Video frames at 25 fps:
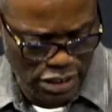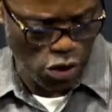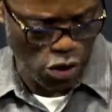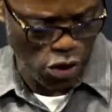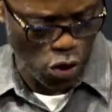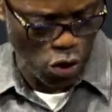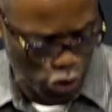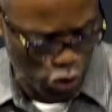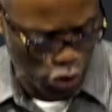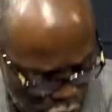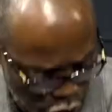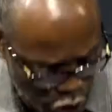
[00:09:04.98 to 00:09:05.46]

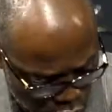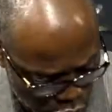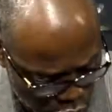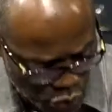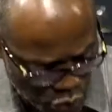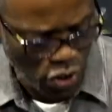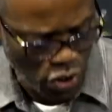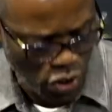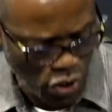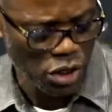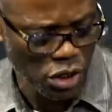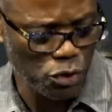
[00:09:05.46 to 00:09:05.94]
unto you.
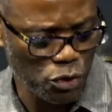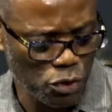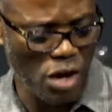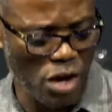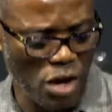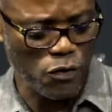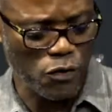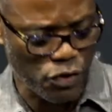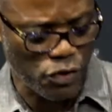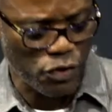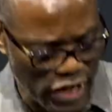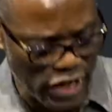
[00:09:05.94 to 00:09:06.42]
You have
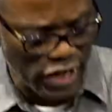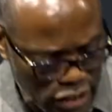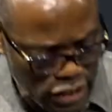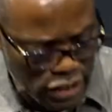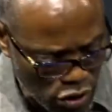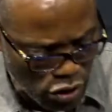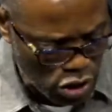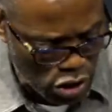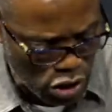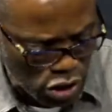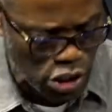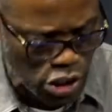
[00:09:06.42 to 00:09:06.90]
created
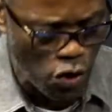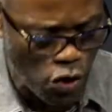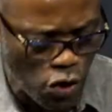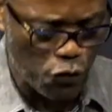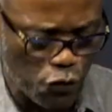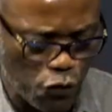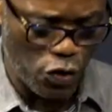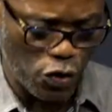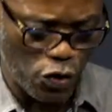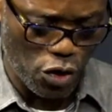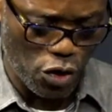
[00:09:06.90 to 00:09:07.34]
us for your